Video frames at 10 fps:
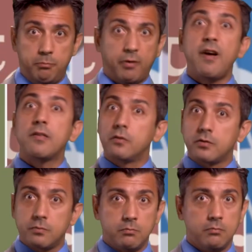
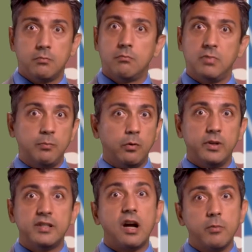professors, people
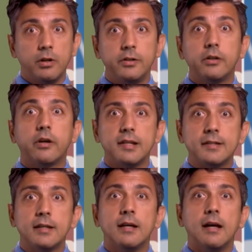with terminal
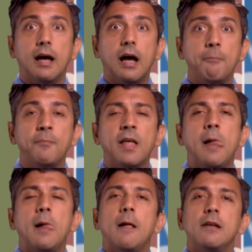degrees, um,
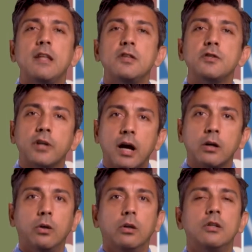they
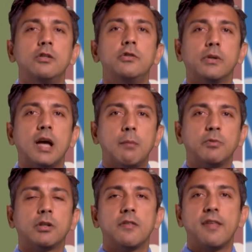struggle to come
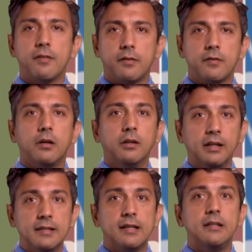to consensus on
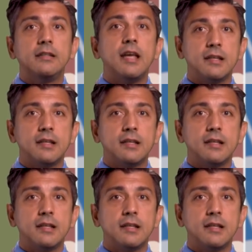this, and it